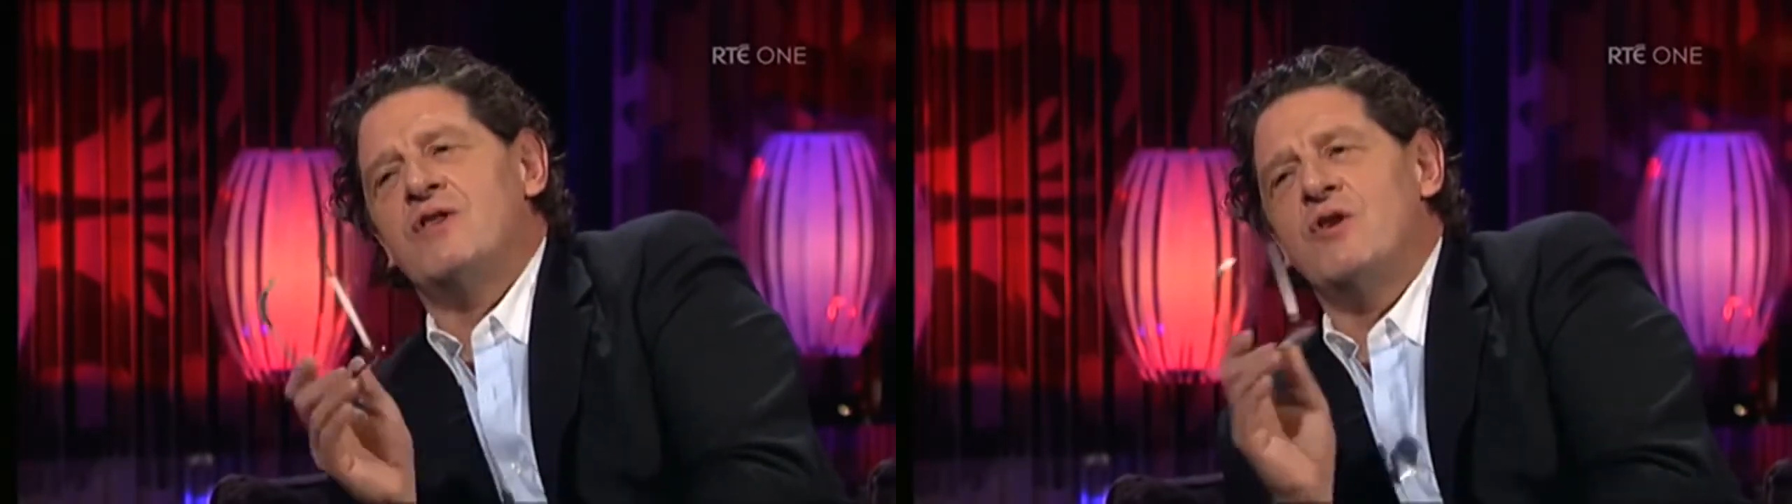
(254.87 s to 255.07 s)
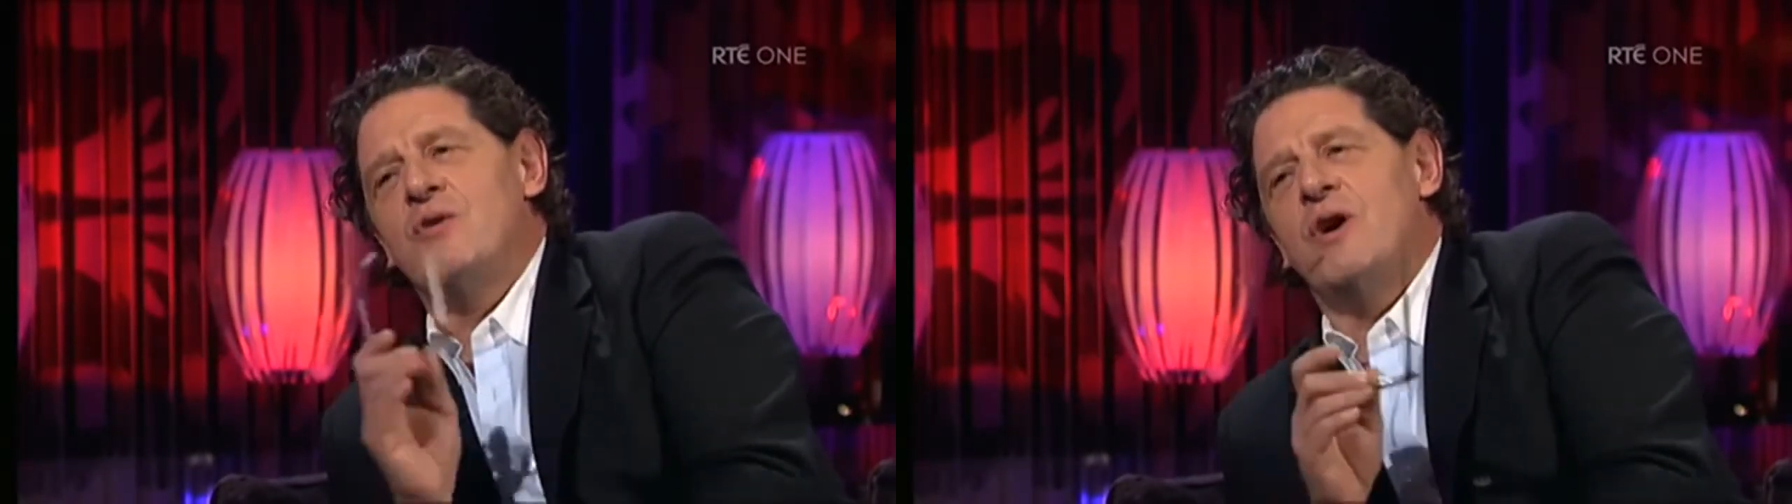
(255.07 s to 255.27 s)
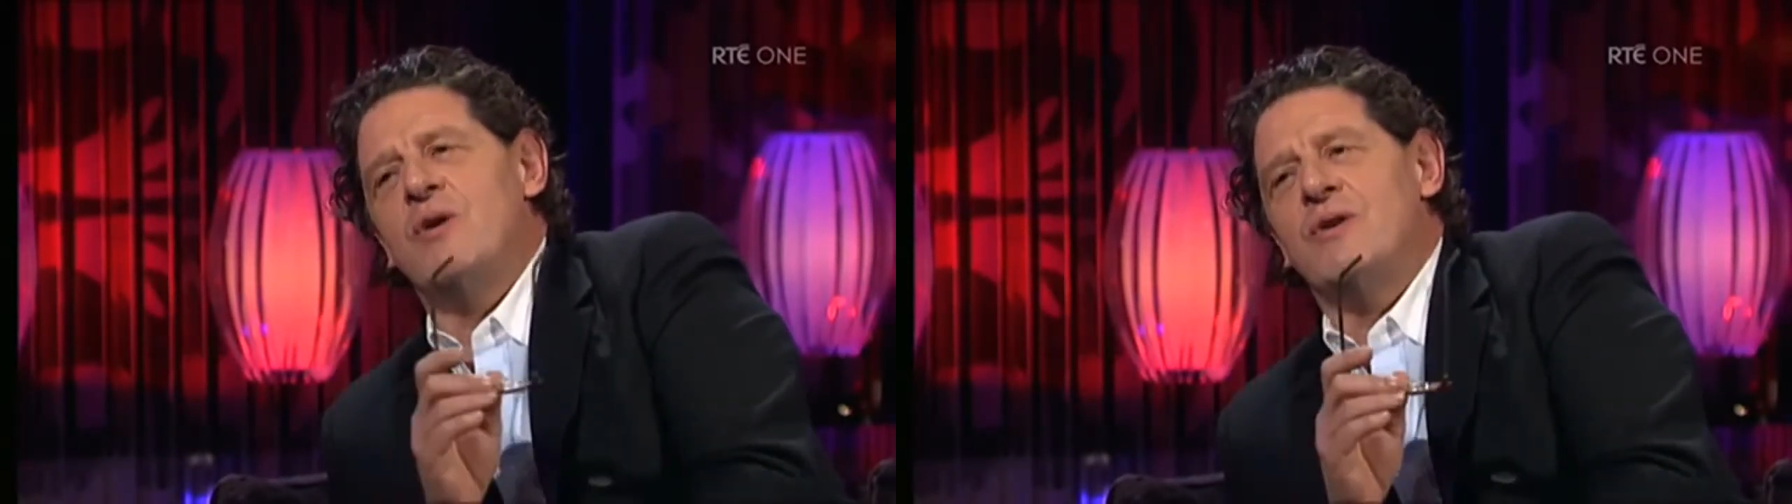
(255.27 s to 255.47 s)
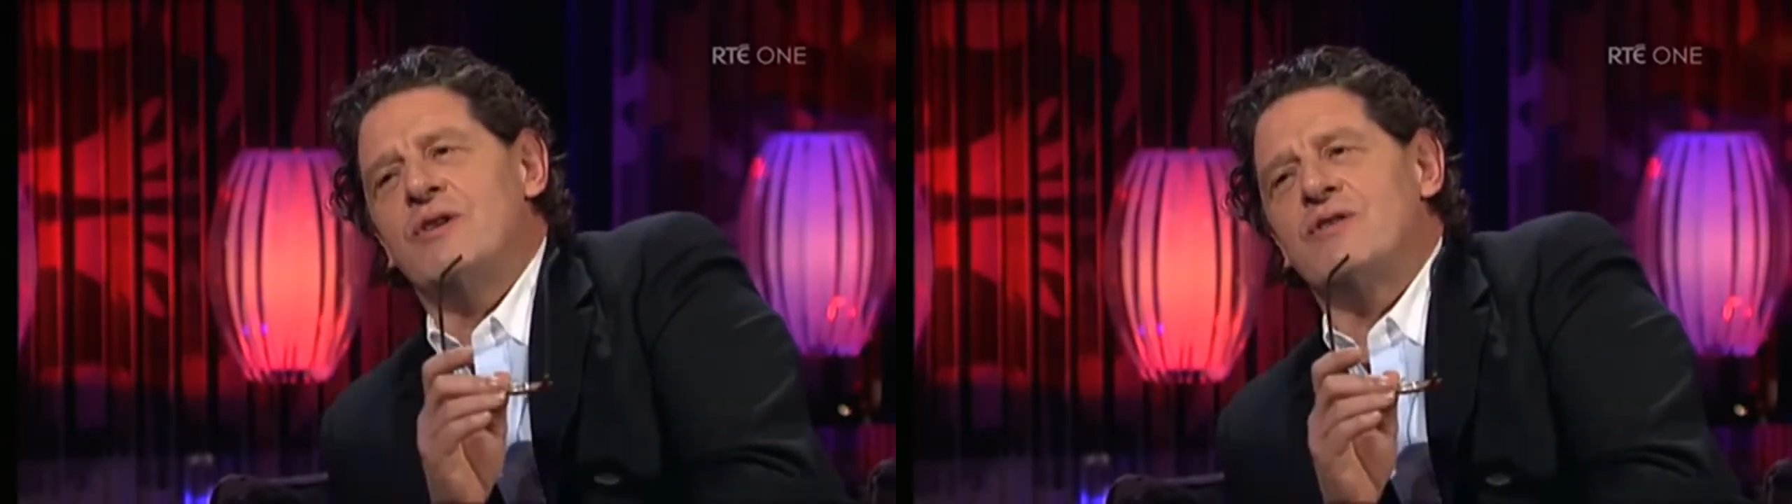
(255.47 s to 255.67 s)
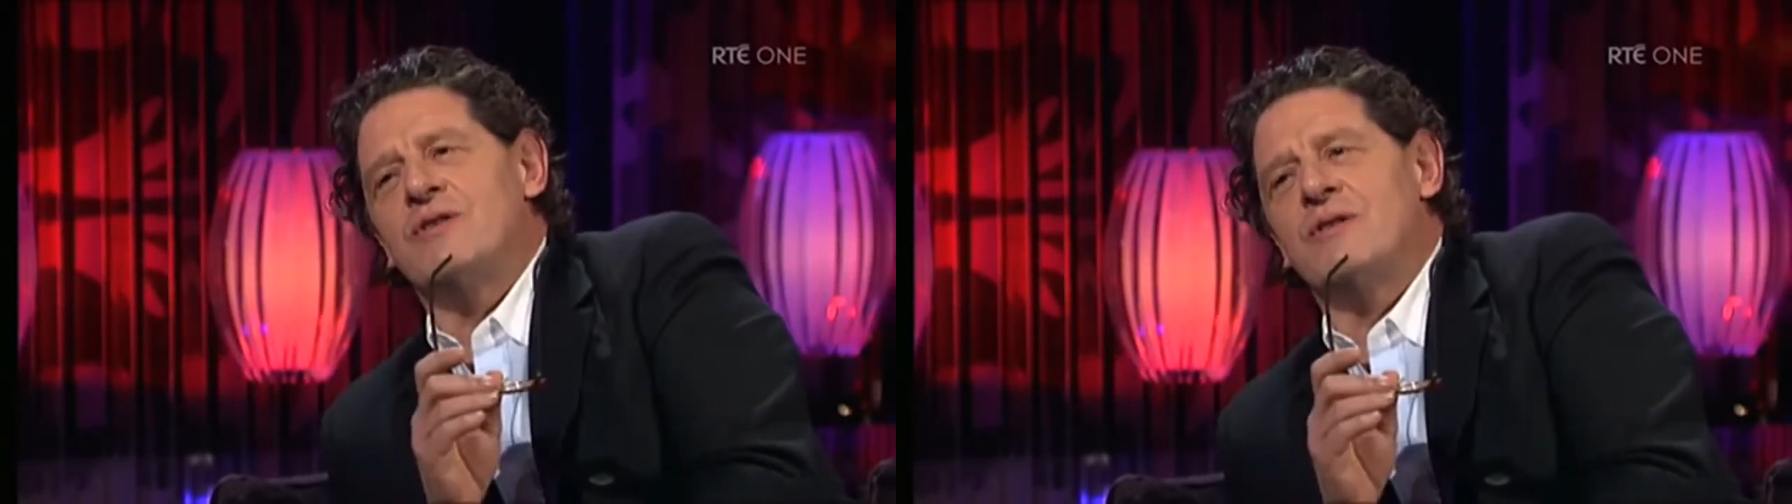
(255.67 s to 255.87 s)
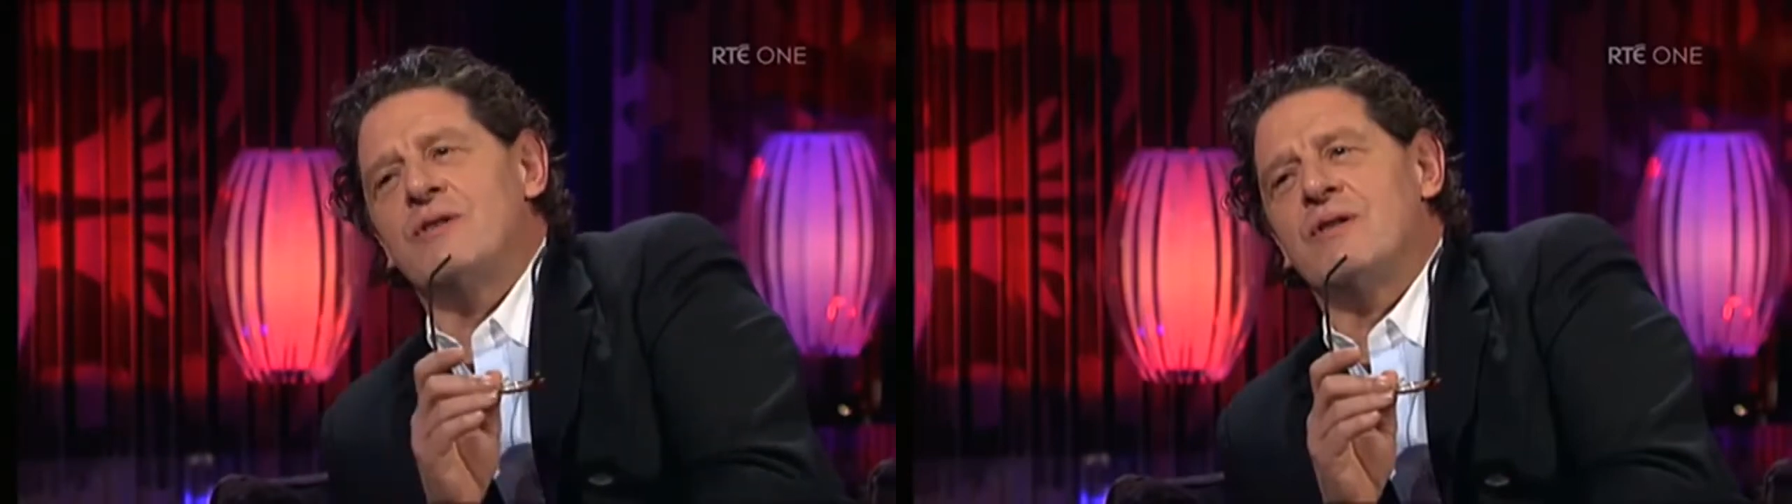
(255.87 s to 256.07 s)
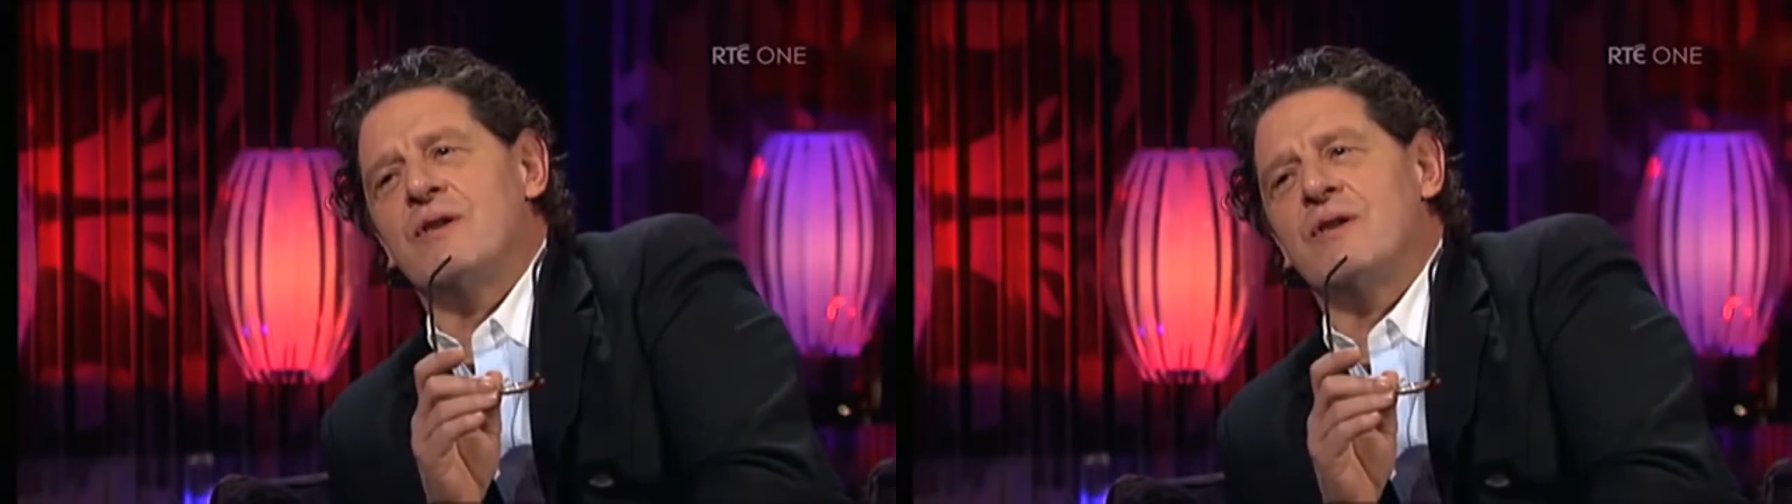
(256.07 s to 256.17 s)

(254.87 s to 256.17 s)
2 owners